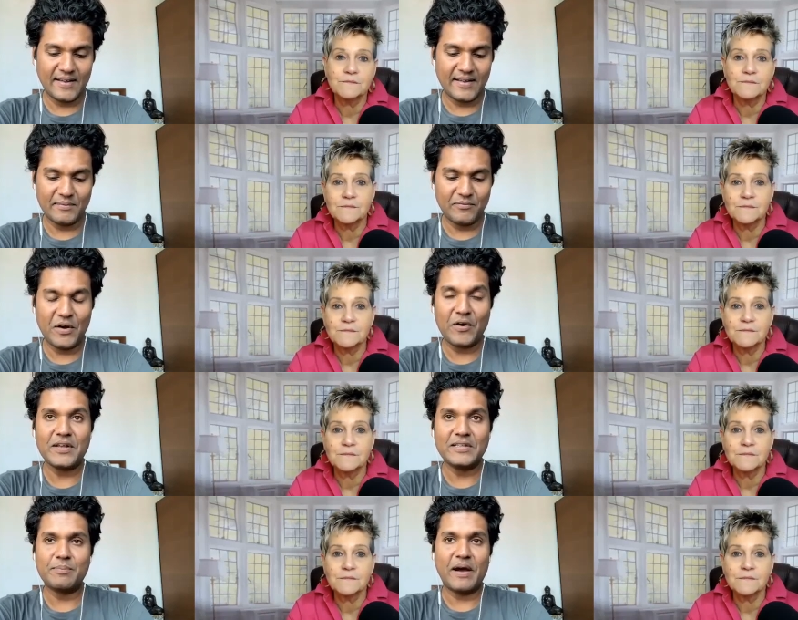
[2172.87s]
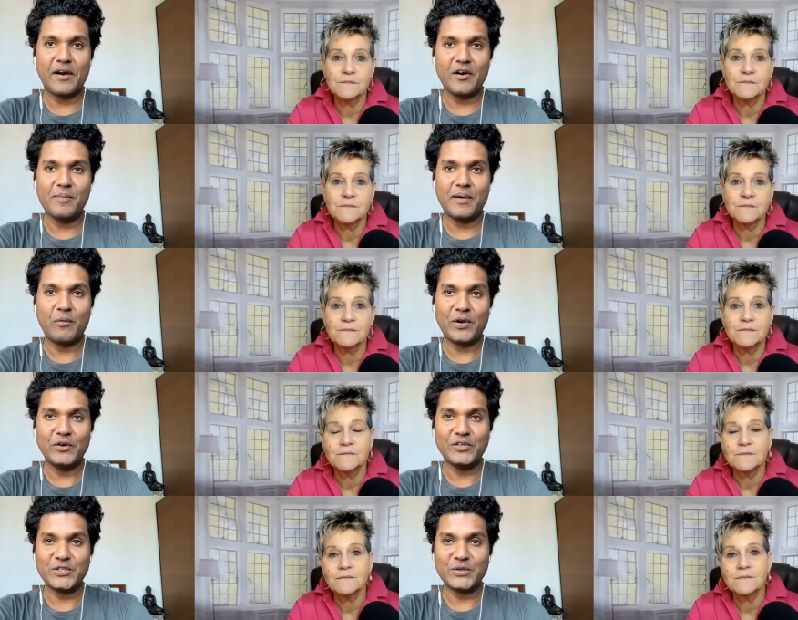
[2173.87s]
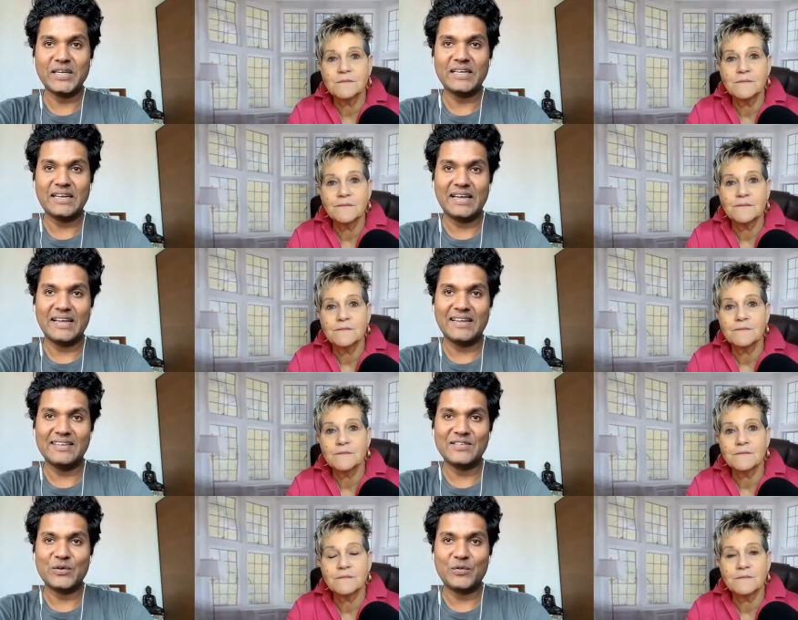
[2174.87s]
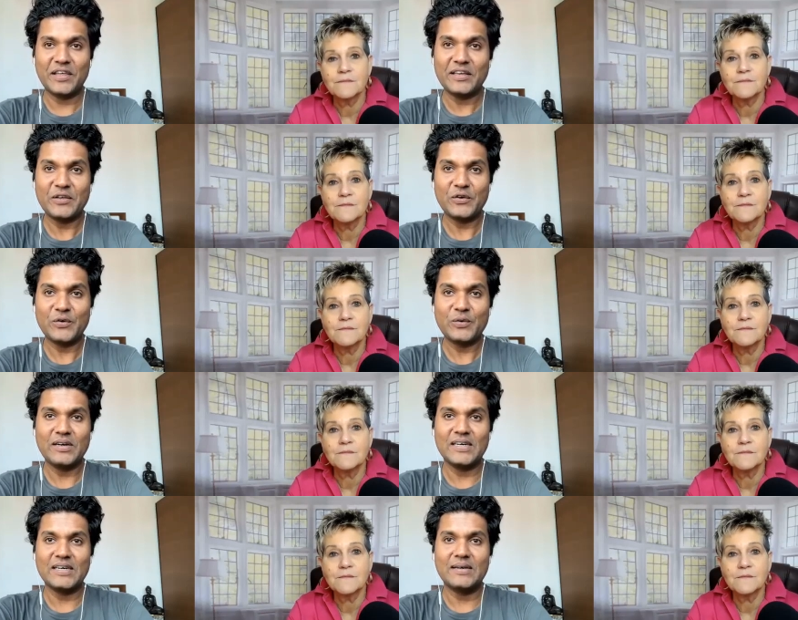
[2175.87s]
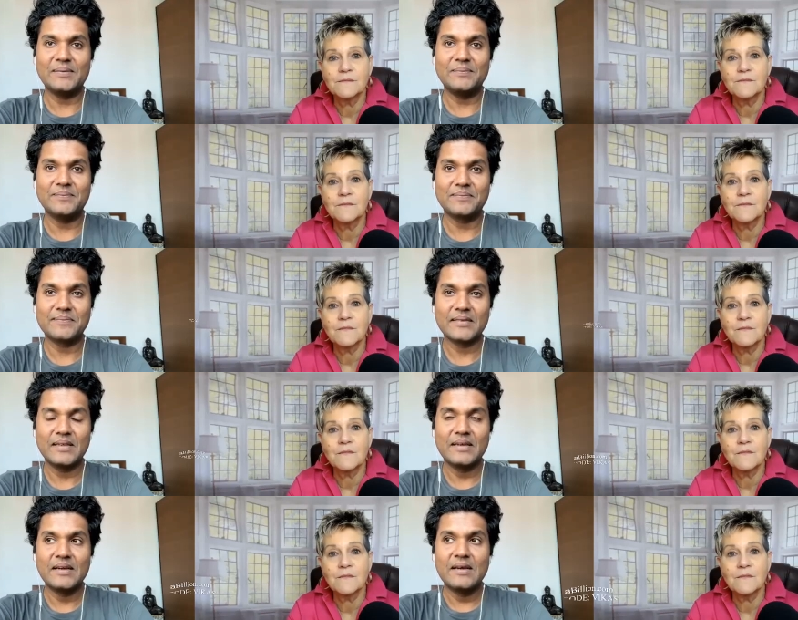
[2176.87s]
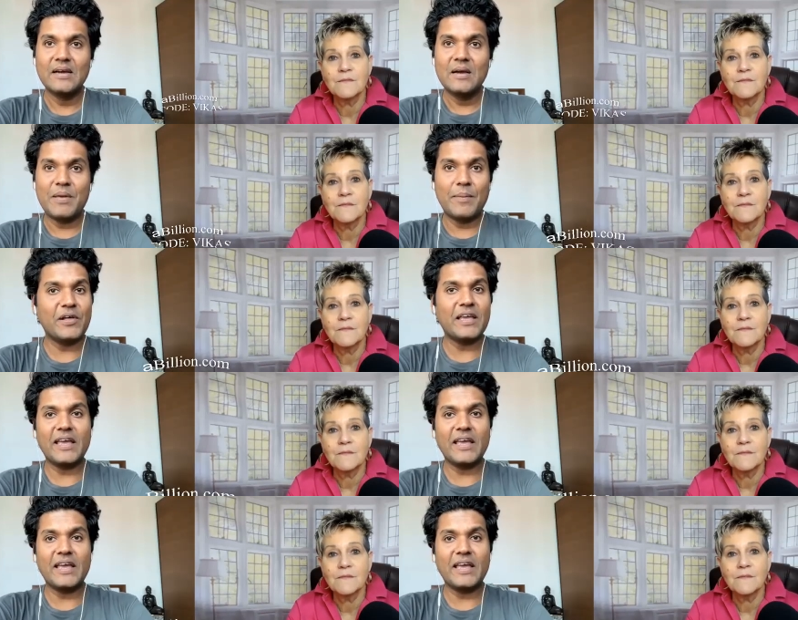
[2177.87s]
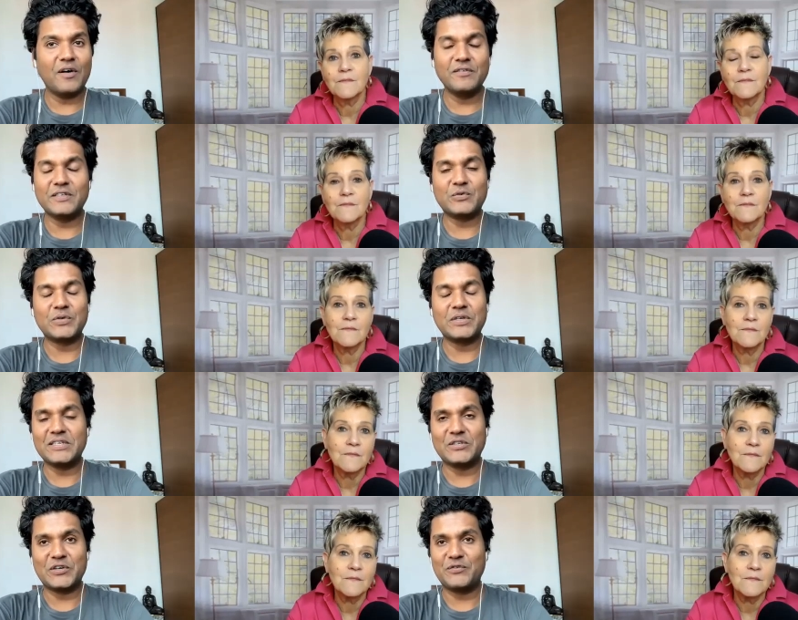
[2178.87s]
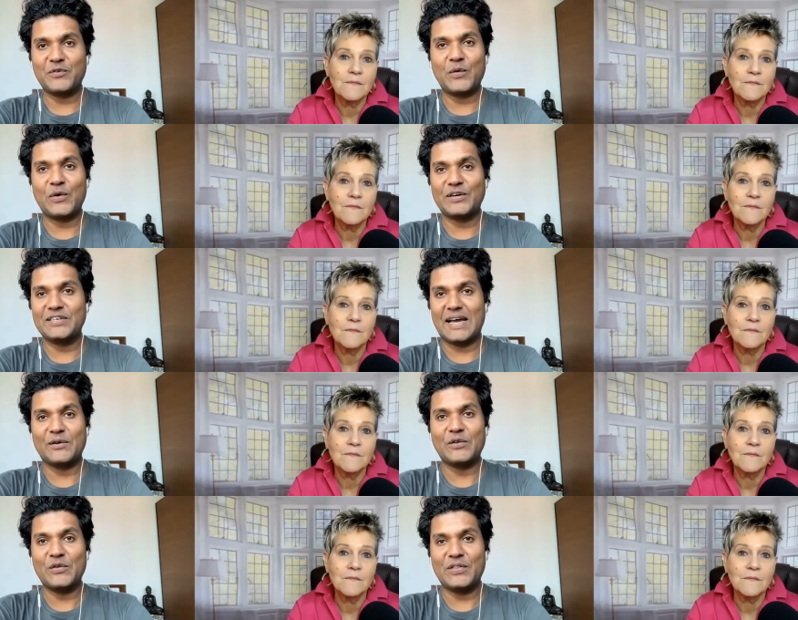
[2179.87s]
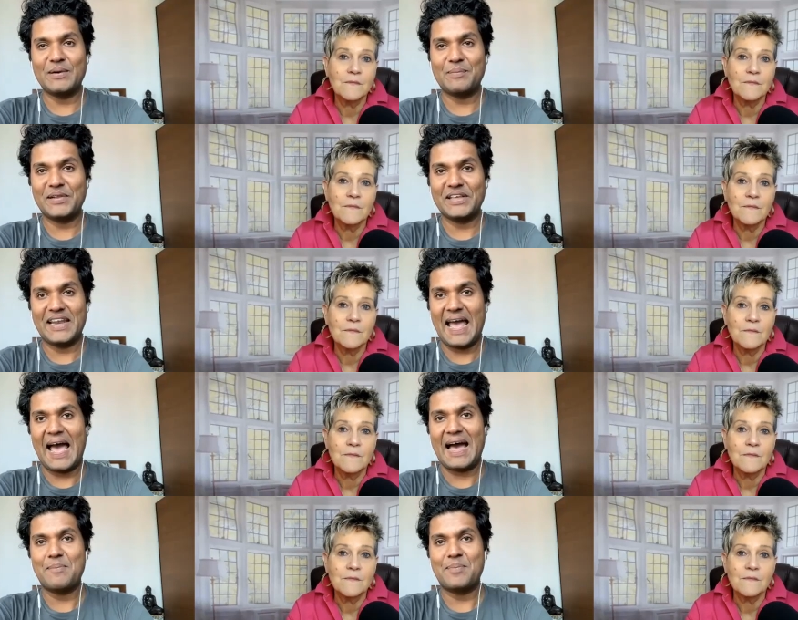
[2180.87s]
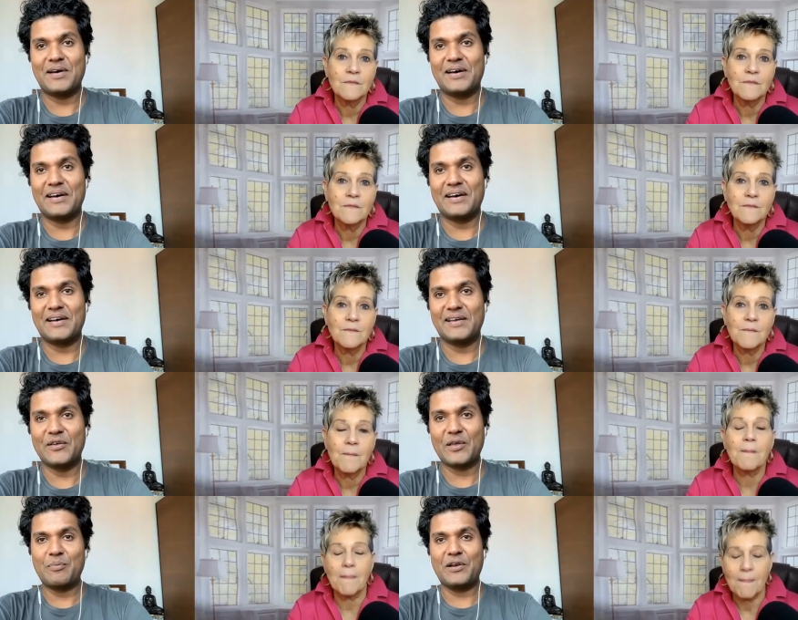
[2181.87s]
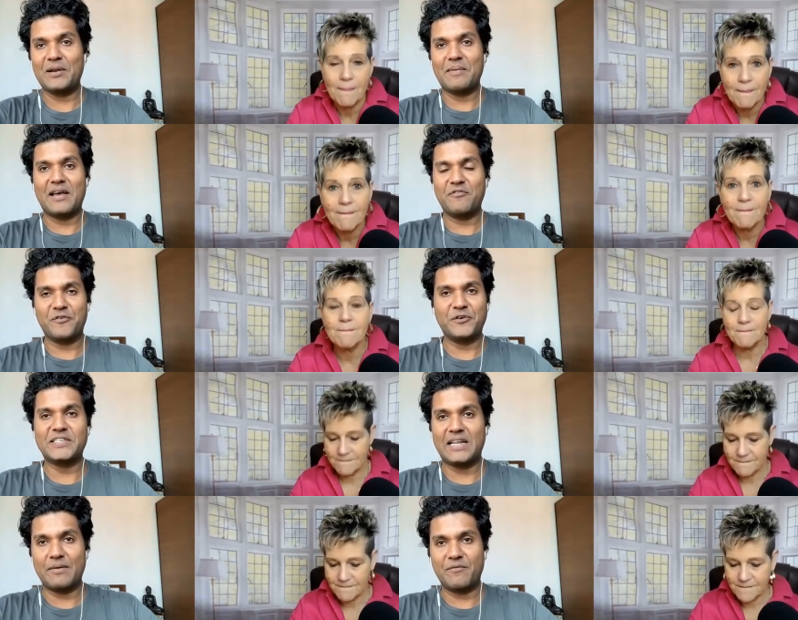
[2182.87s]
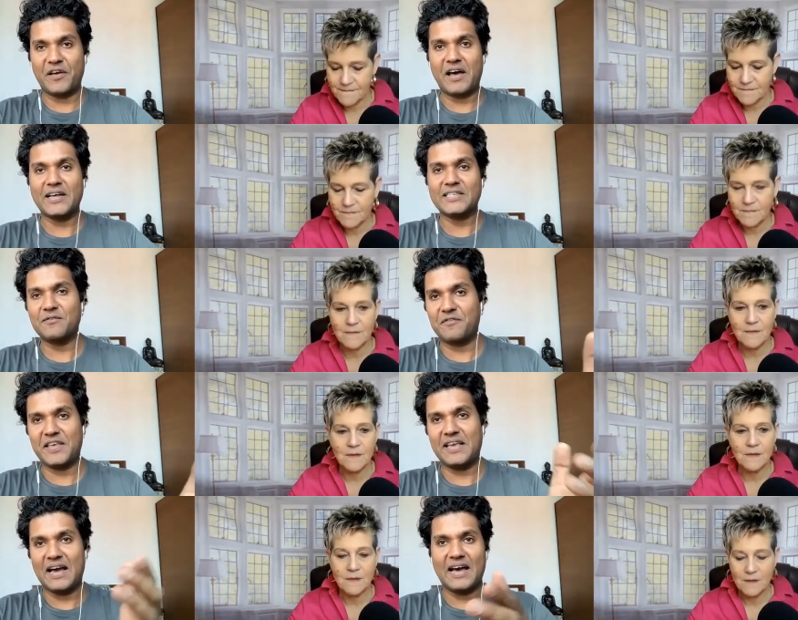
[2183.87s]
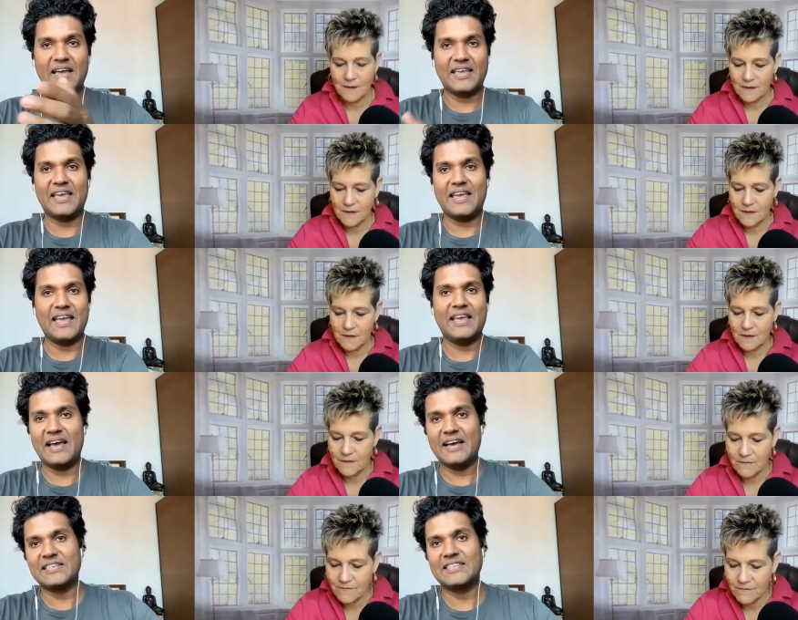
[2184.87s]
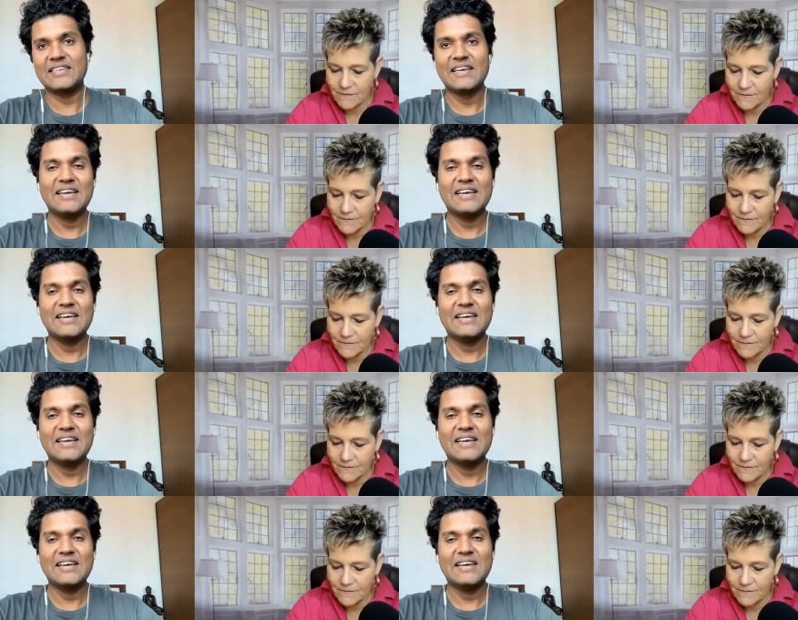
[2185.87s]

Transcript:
Speaker 1: very inspired by what you're doing, and so thank you. Um, people can get involved. It's really straightforward. Download the Abillion app. Uh, you can put in my first name, Vikas, V I K A S,